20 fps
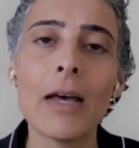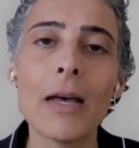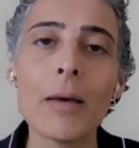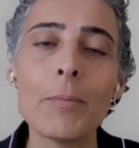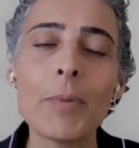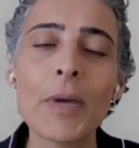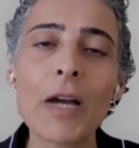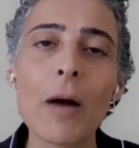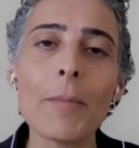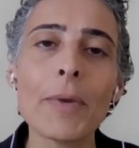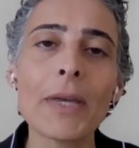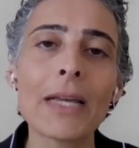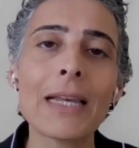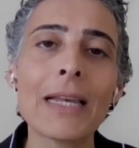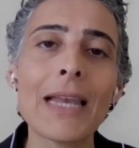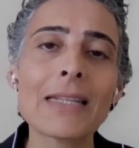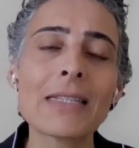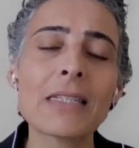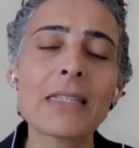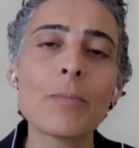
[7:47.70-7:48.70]
becoming
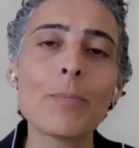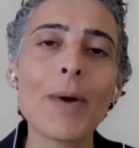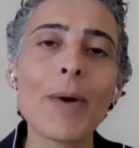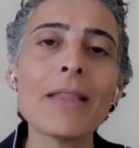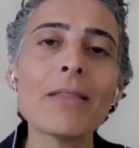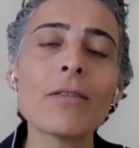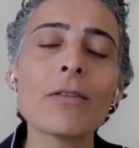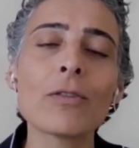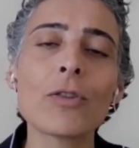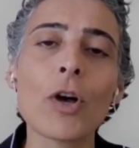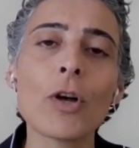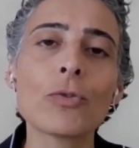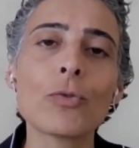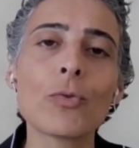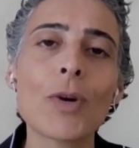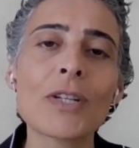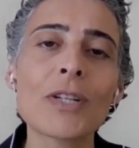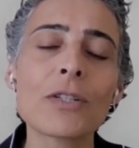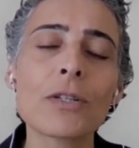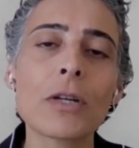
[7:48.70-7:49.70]
less dependent on the
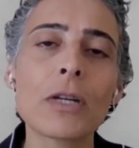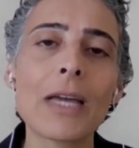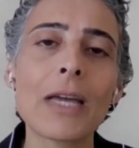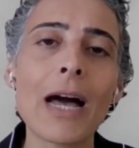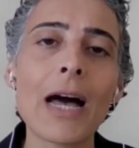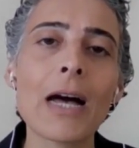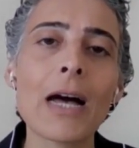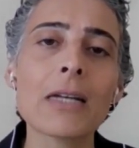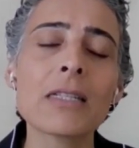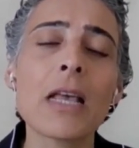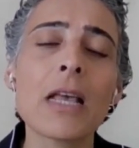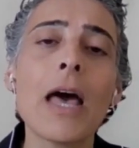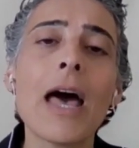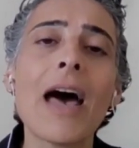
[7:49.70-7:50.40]
Russian gas,